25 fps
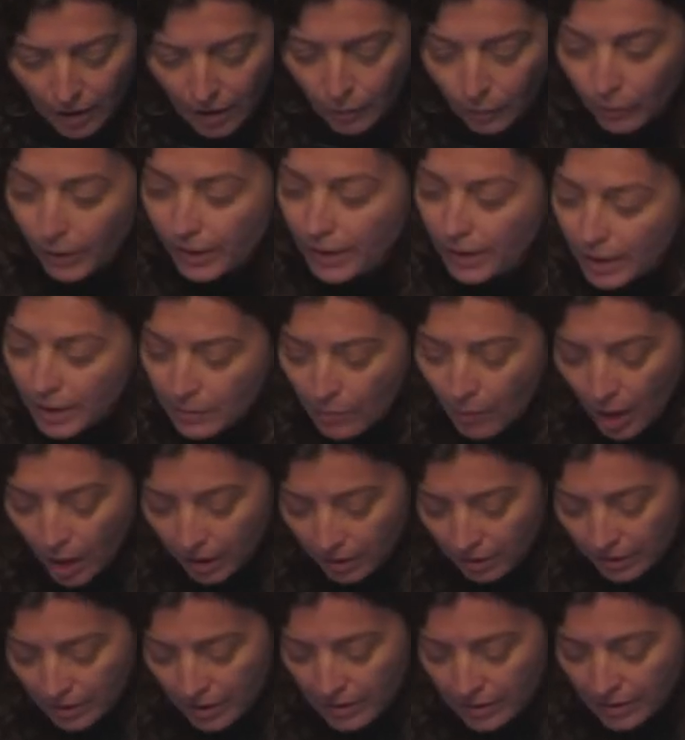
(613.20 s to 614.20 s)
Within
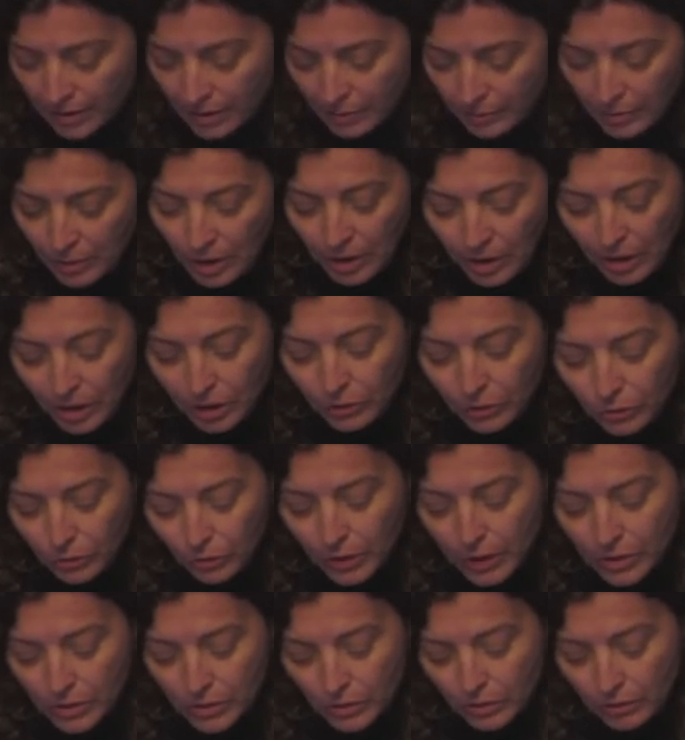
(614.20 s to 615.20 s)
modernism, two
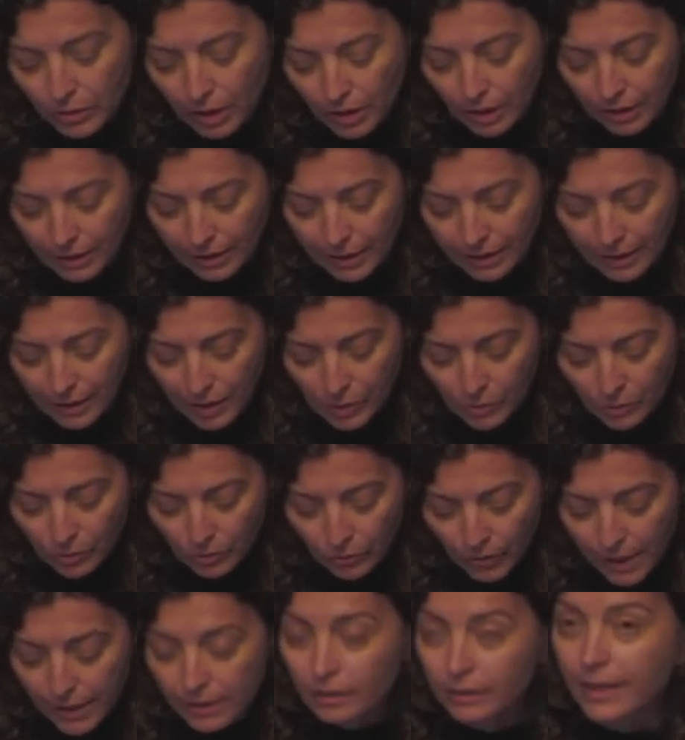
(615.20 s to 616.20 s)
historical texts
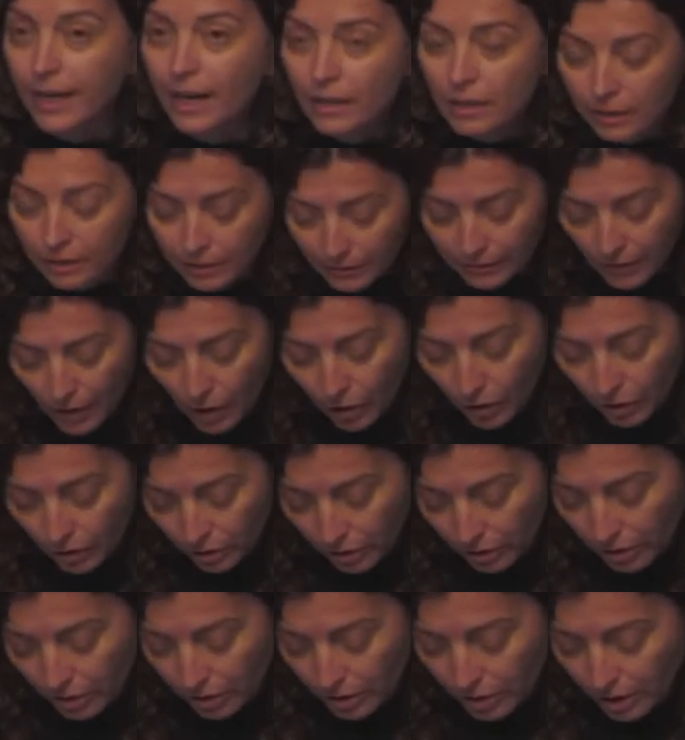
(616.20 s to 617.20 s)
provide a narrative
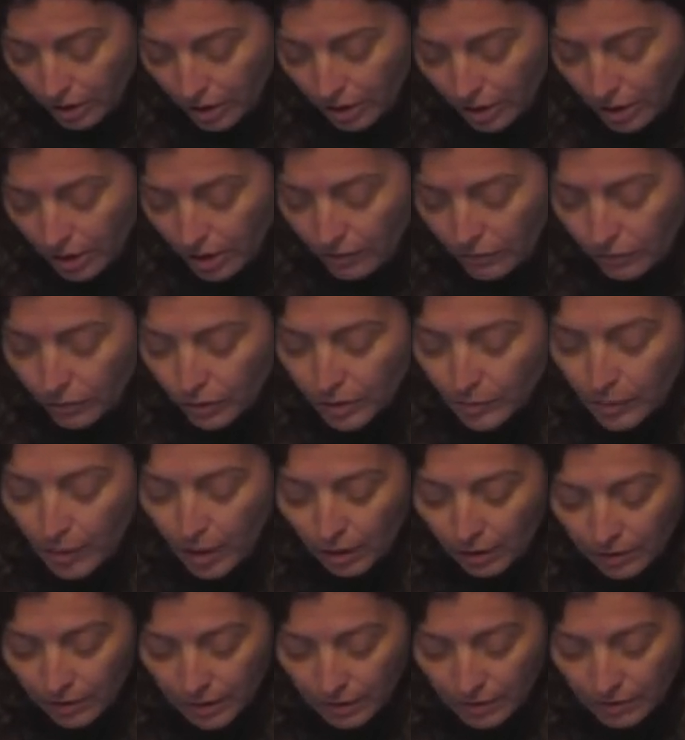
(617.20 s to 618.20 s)
arc for the
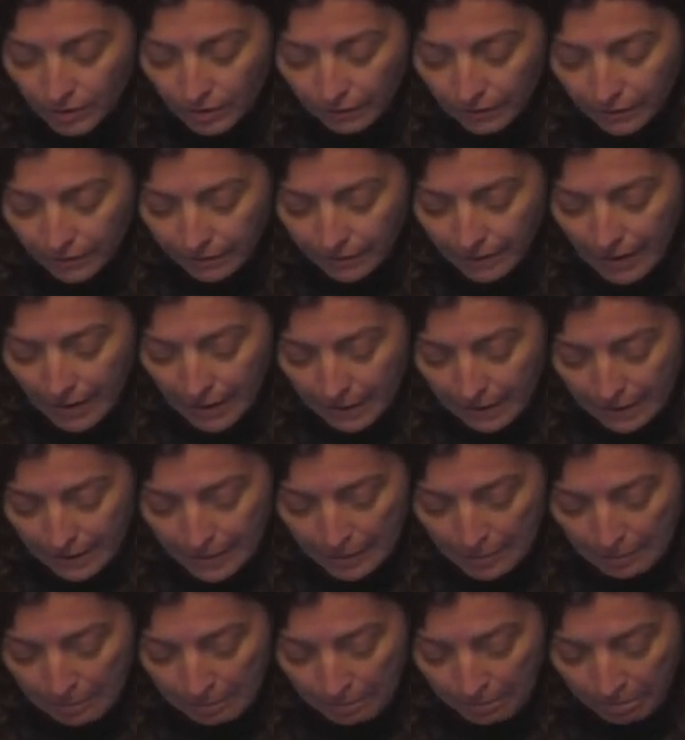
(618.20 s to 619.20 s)
politics of the
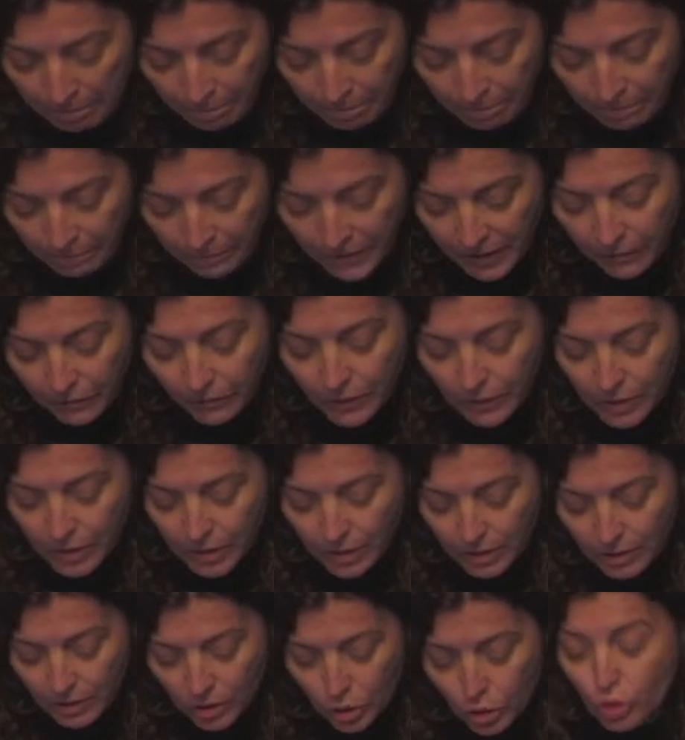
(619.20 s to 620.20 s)
face. The
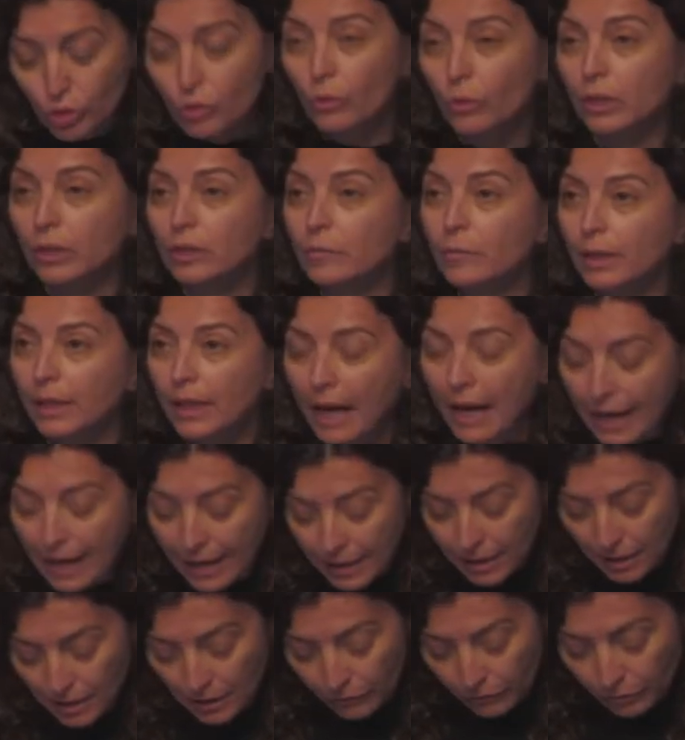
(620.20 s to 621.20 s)
first is a short but
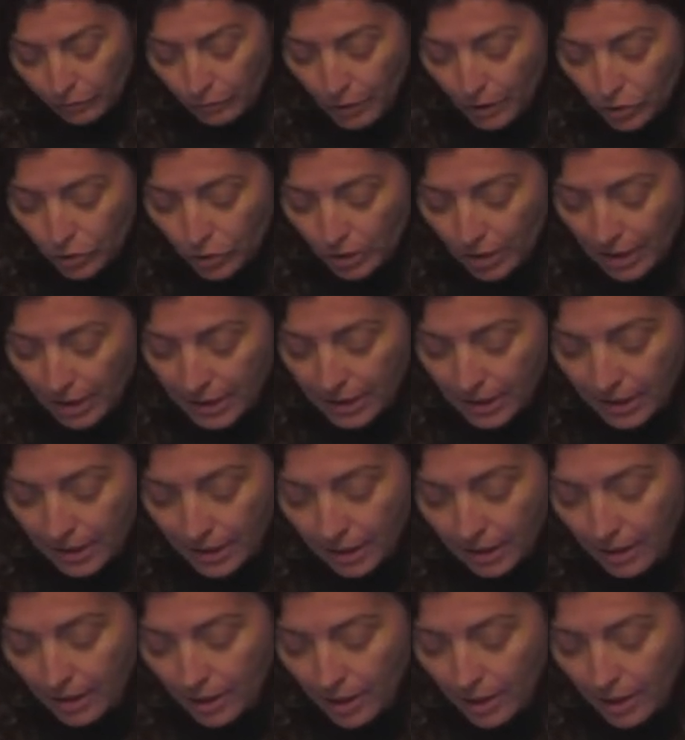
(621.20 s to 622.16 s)
highly influential essay